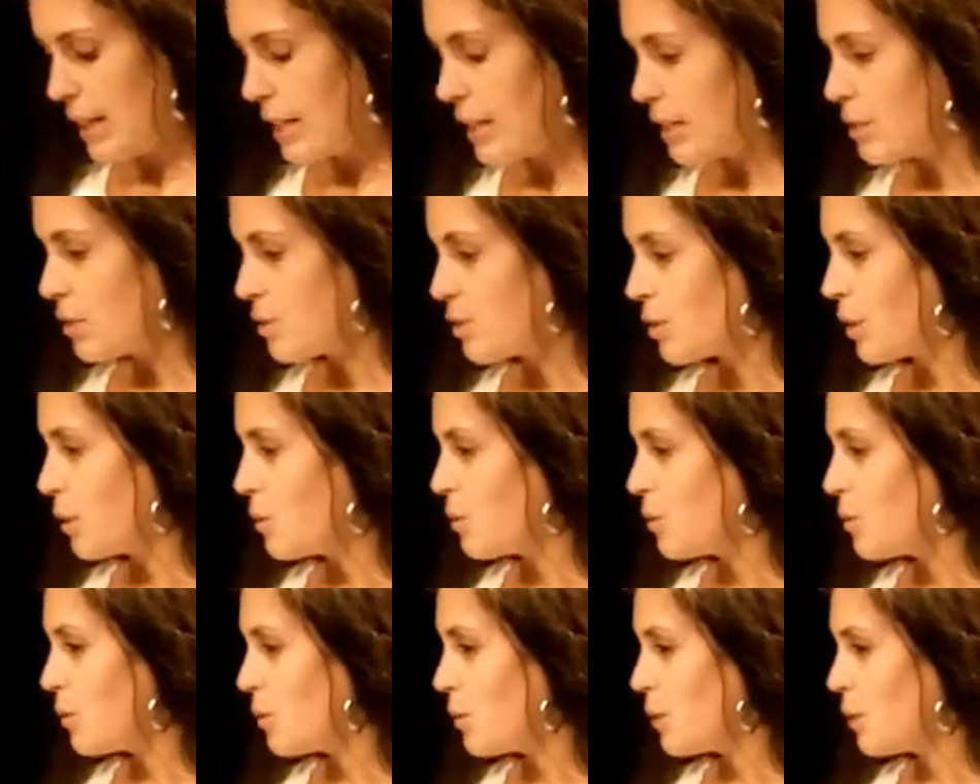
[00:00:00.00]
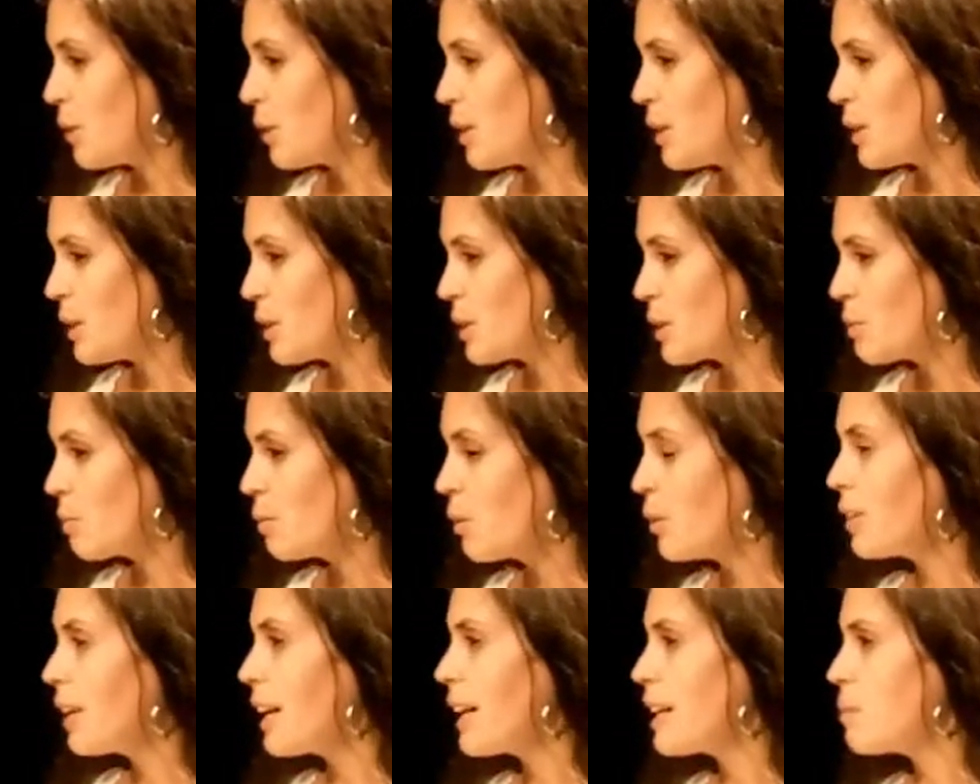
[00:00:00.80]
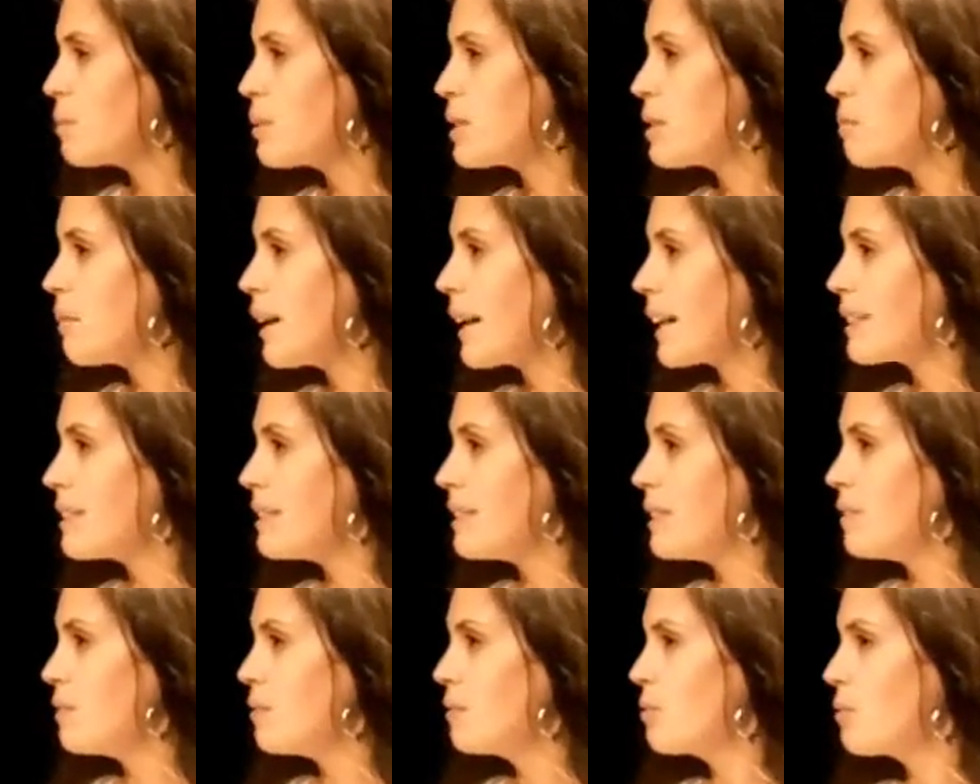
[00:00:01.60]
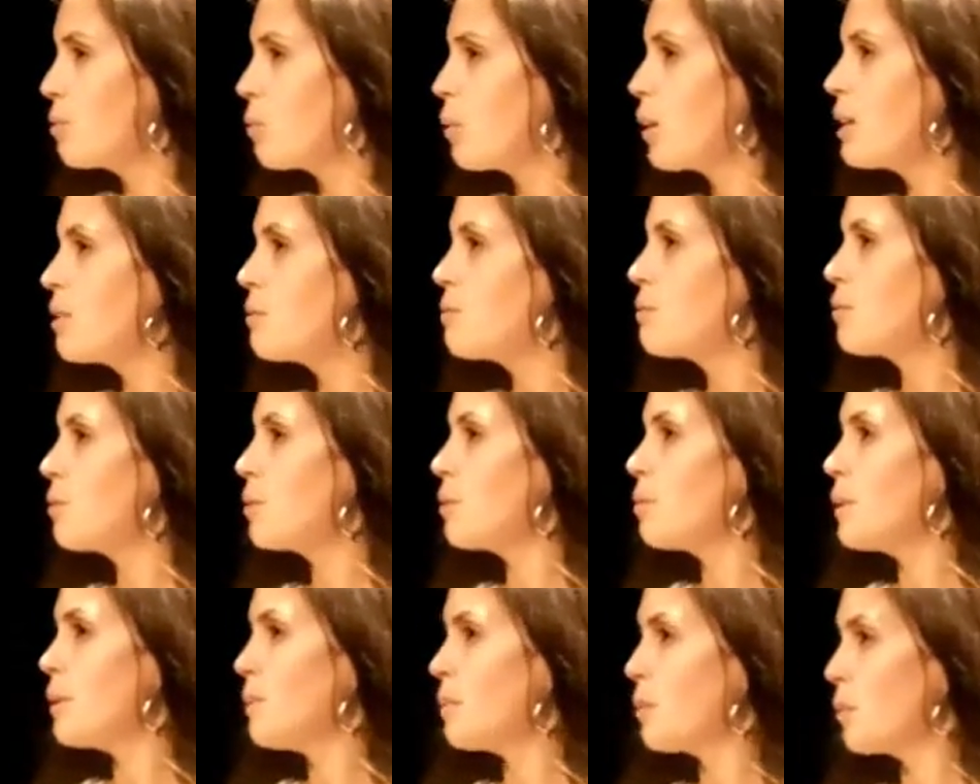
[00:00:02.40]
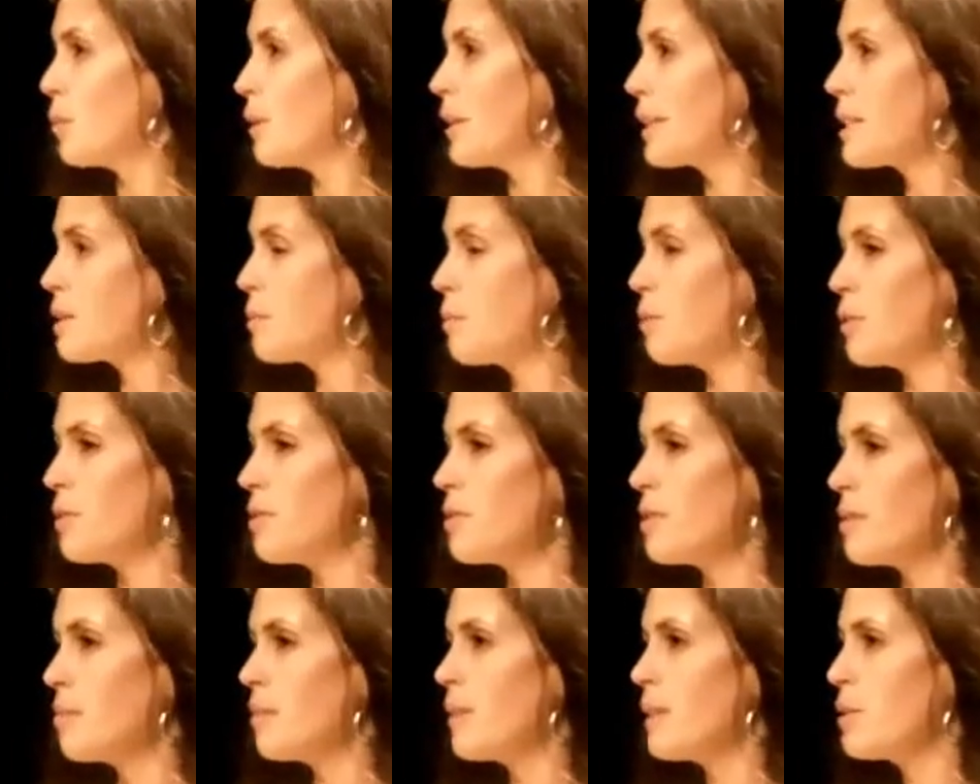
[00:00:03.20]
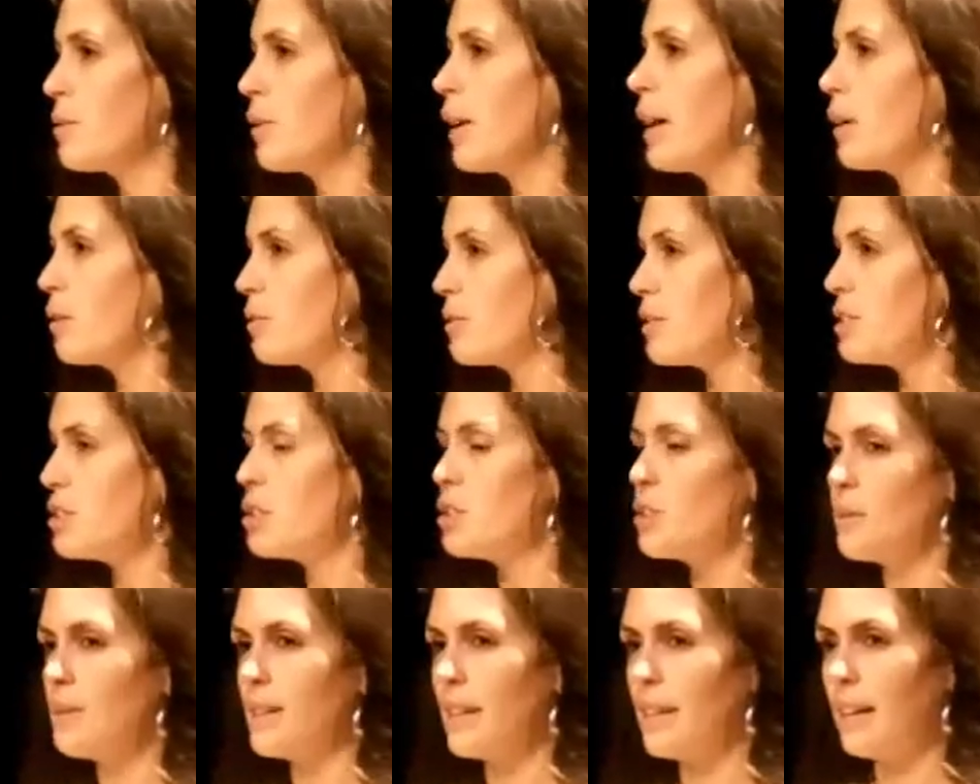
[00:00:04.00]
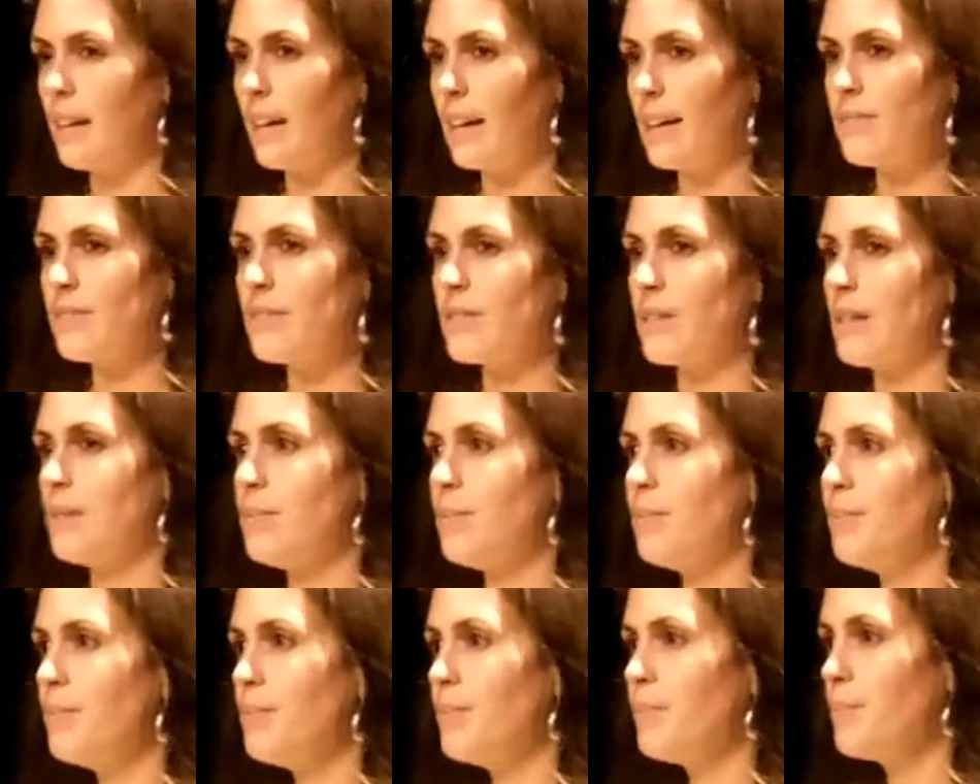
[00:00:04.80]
And so, to put that in perspective, one in four people will experience a mental health issue in their lifetime.